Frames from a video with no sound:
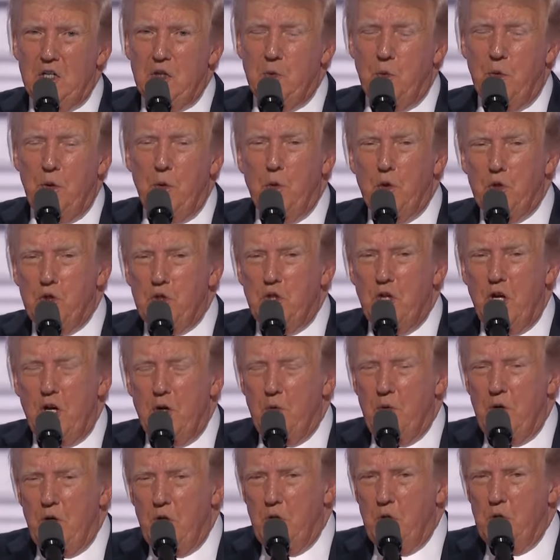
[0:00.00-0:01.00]
We will start
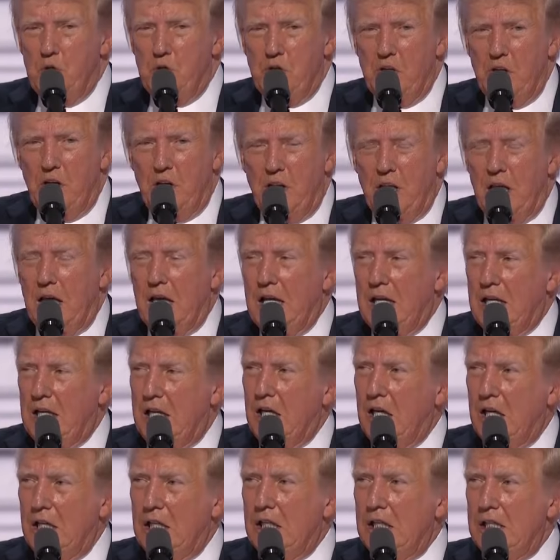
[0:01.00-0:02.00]
reducing that,
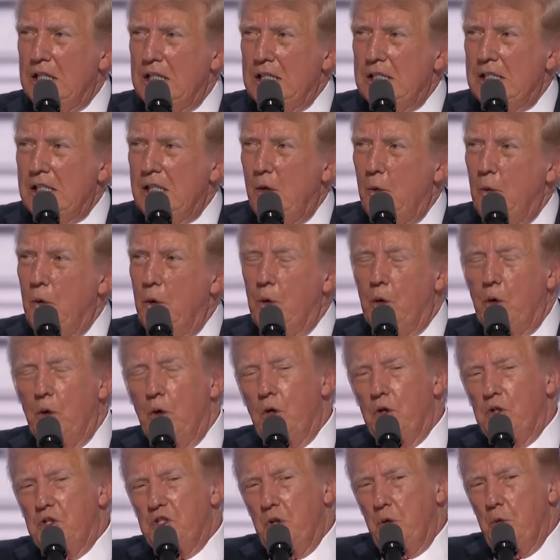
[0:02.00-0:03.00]
and we will
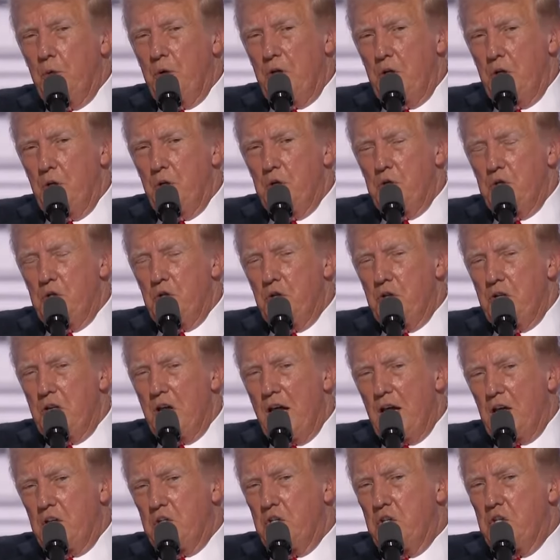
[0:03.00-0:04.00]
also reduce your
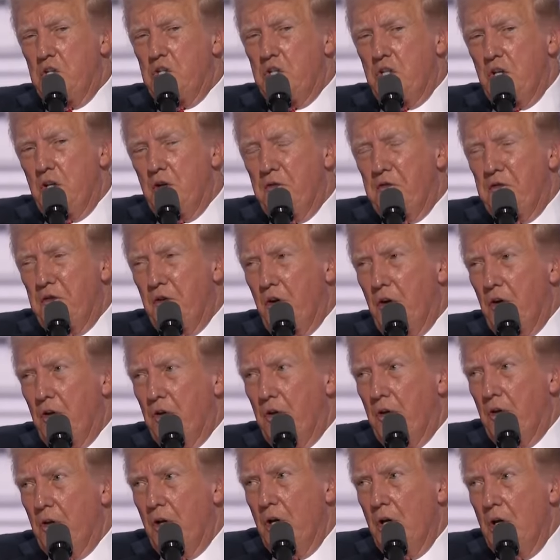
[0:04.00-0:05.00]
taxes still
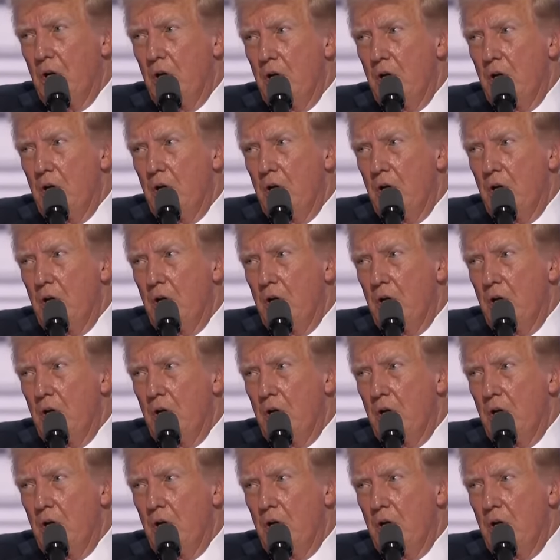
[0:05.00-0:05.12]
further.